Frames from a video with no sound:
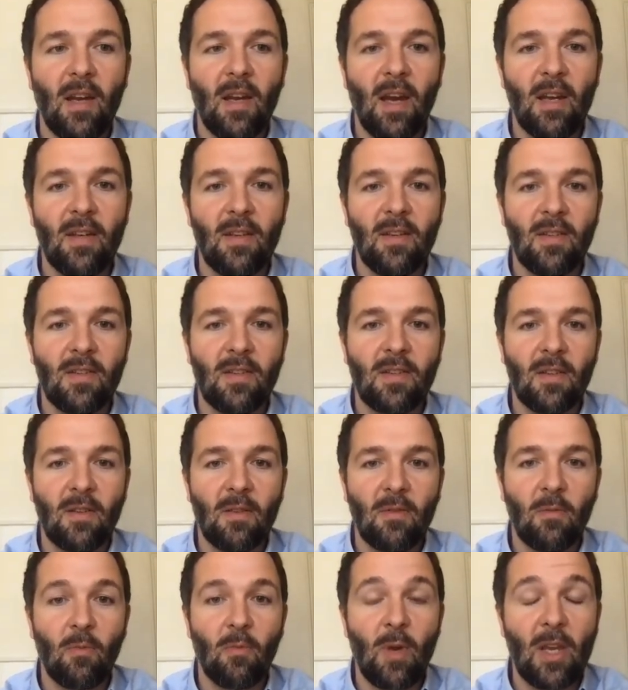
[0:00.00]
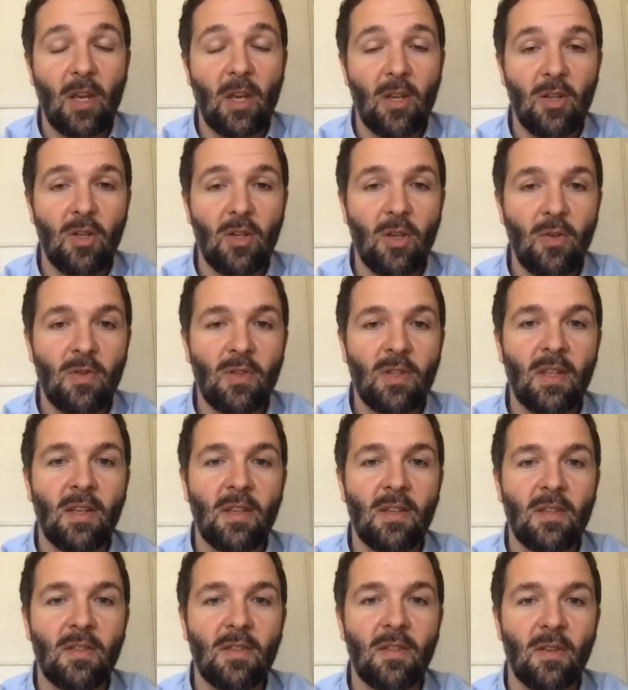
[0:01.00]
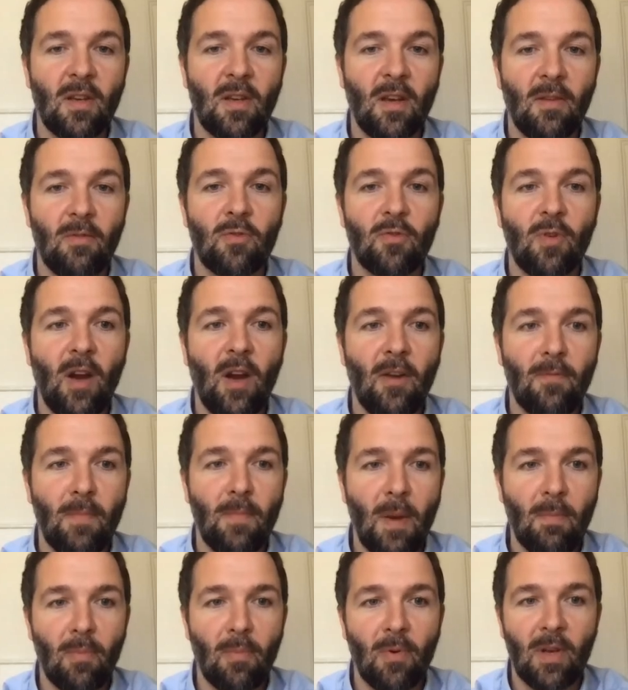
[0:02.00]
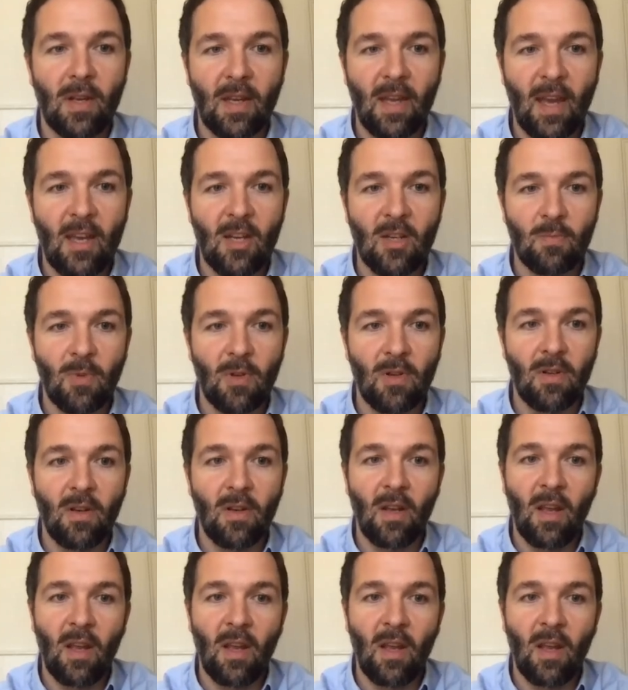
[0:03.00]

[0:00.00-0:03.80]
and we can use this to kind of drive member engagement.